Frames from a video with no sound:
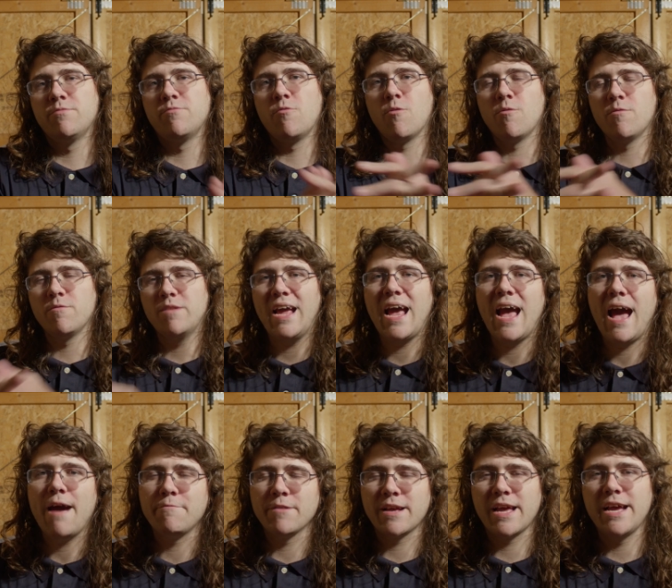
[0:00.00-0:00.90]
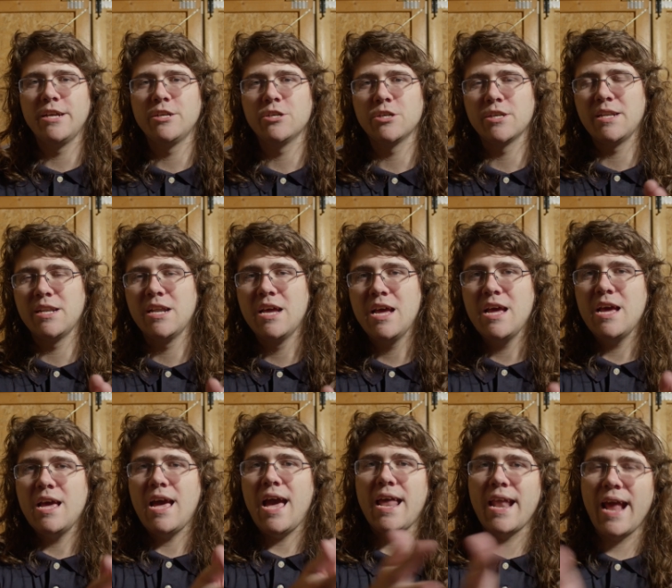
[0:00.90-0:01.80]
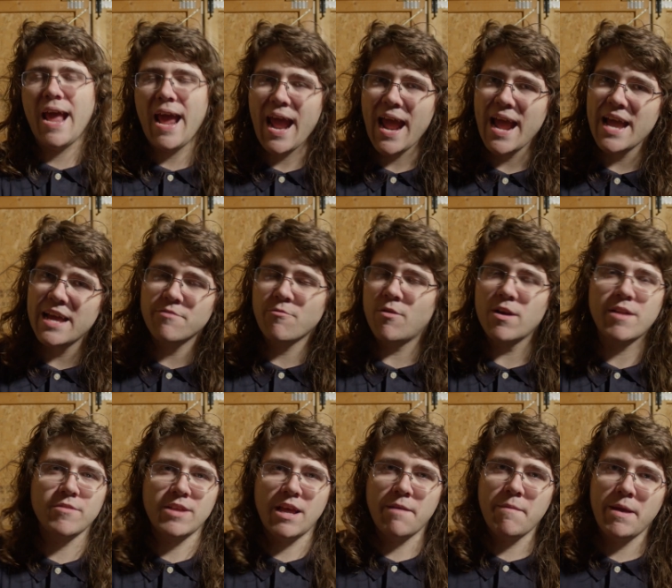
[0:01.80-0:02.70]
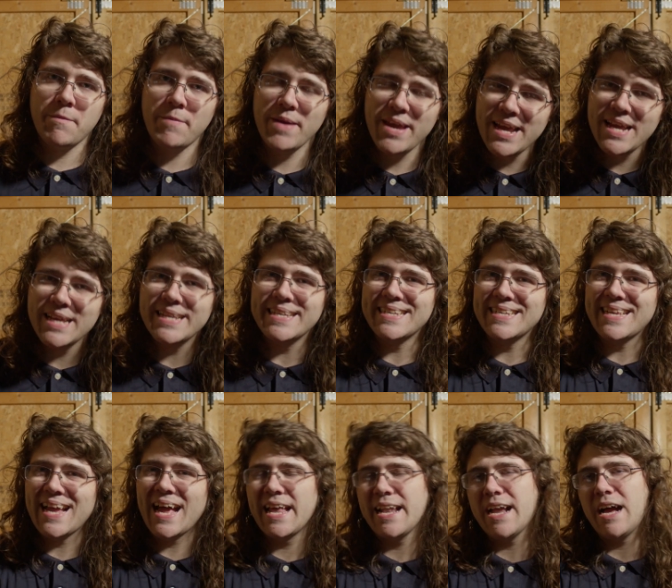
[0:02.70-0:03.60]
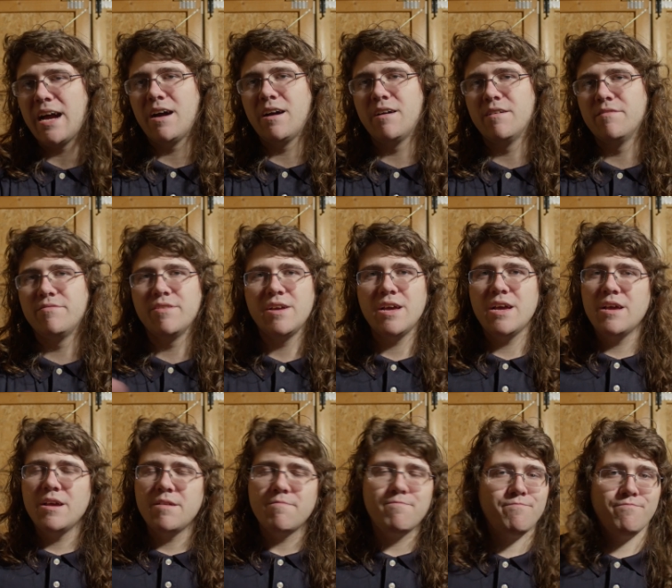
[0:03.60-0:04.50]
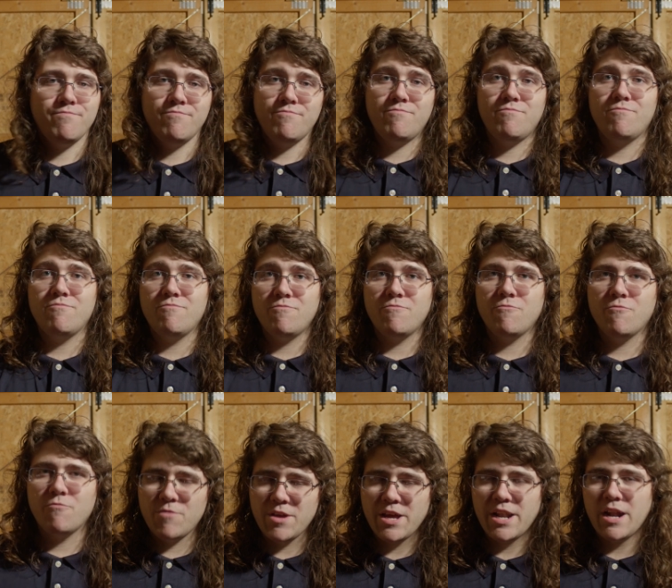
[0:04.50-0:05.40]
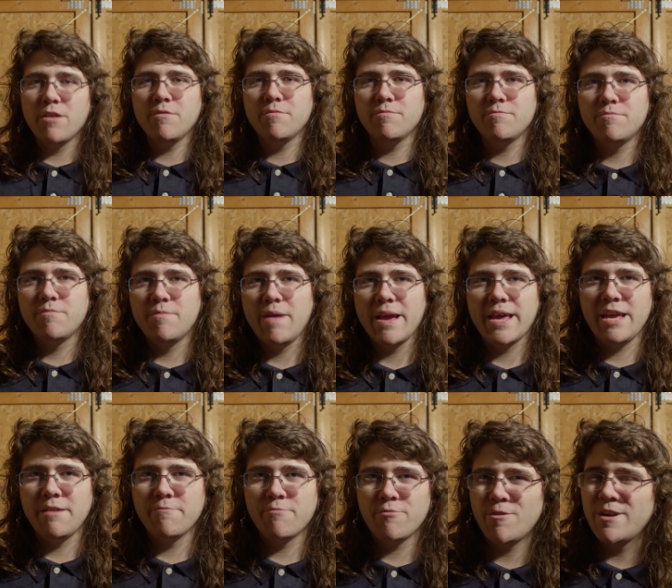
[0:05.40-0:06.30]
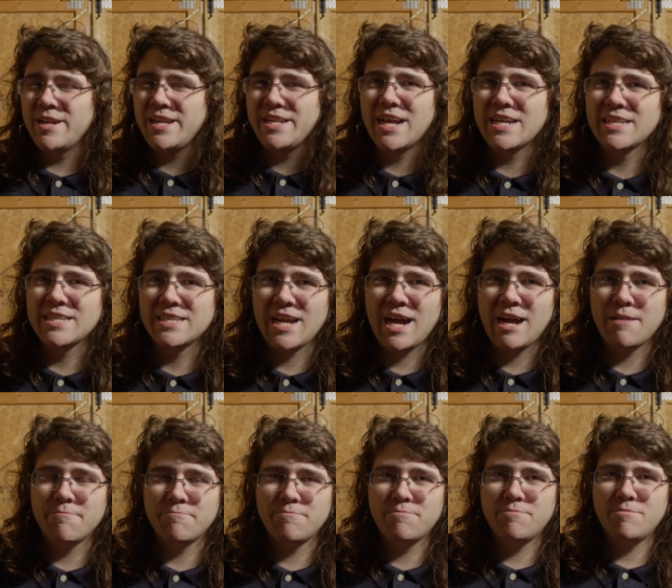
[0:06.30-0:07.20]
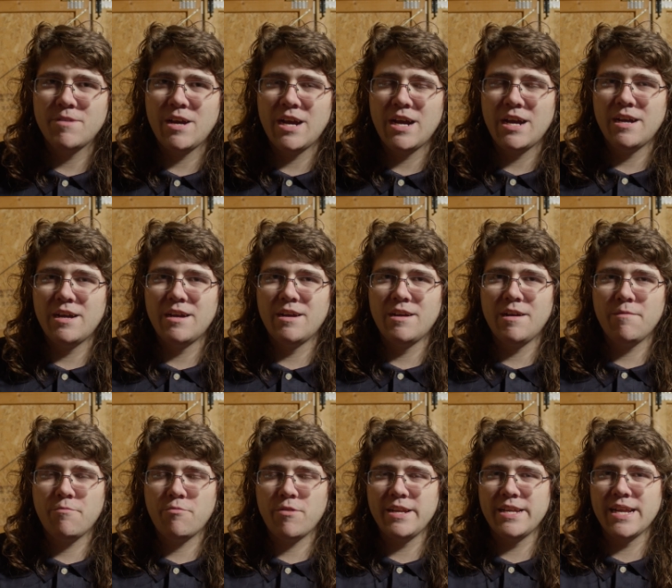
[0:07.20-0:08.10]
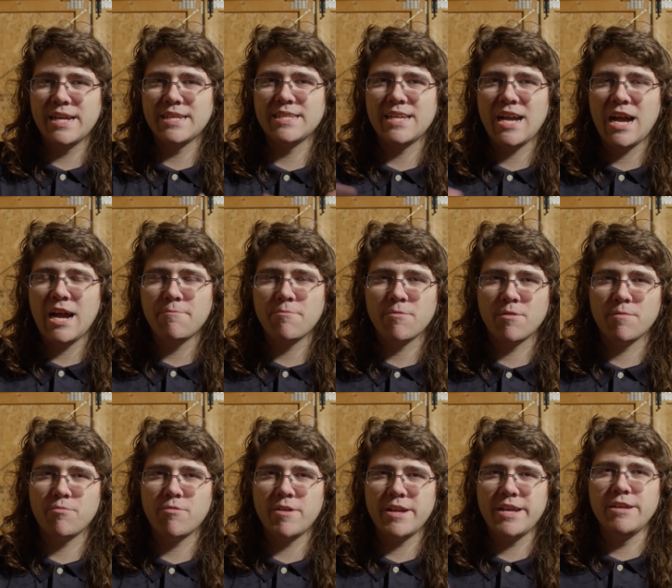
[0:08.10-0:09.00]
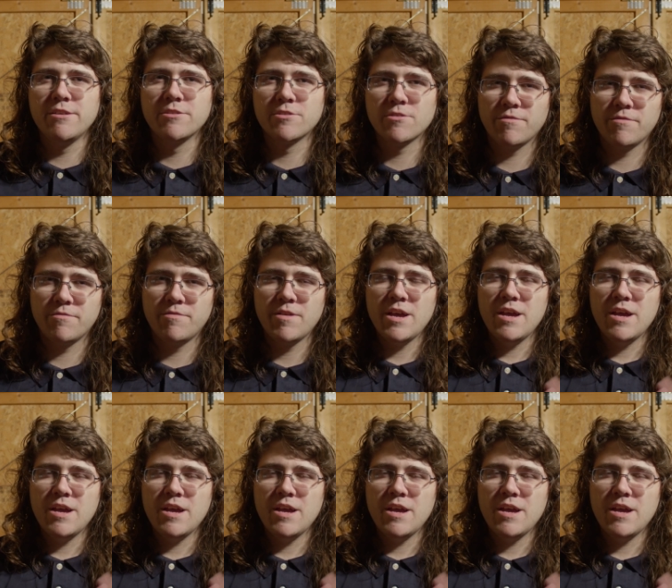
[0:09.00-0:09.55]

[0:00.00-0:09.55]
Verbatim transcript: for the application at hand whatever that may be instead of you know, making pretty desktop uh, a pretty desktop or a pretty user